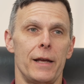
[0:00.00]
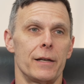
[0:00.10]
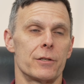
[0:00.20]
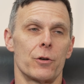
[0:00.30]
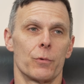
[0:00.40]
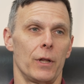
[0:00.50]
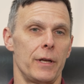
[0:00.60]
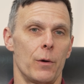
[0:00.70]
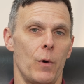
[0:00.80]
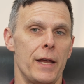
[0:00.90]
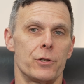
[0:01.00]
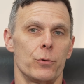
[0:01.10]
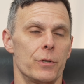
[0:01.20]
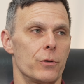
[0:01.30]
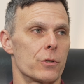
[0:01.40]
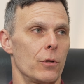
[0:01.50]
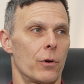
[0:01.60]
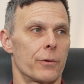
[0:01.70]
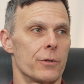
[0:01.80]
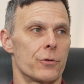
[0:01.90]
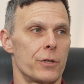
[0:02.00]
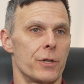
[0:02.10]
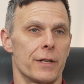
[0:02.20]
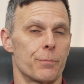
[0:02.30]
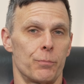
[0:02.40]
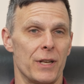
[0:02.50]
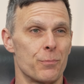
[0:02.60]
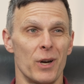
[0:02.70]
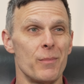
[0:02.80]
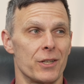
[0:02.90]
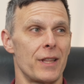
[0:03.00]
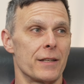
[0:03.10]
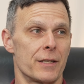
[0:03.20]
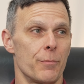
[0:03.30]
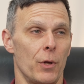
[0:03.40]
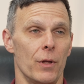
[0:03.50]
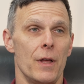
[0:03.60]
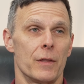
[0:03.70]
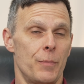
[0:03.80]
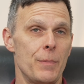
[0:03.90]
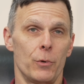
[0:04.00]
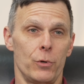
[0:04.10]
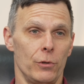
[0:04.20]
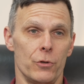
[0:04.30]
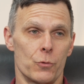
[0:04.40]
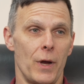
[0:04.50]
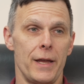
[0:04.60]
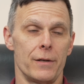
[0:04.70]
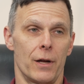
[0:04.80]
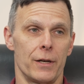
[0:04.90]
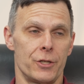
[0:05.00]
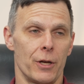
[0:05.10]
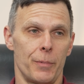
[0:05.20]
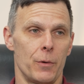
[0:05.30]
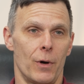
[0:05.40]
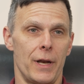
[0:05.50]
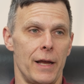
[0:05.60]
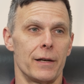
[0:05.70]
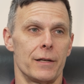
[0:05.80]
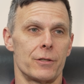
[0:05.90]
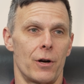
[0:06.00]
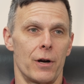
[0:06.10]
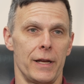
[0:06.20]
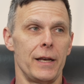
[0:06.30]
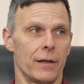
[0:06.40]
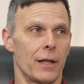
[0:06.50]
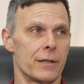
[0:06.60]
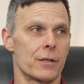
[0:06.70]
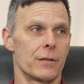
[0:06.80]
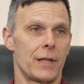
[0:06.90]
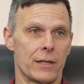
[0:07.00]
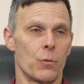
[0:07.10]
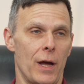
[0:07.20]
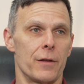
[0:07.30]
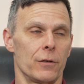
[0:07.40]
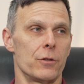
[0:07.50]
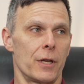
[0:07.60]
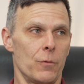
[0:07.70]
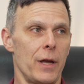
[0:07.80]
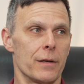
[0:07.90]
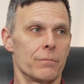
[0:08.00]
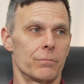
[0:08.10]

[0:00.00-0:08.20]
agonists are really a way to induce caloric restriction. It's pretty much that simple. The people who lose weight on a GLP-1 agonist are eating less. That's why they're losing weight.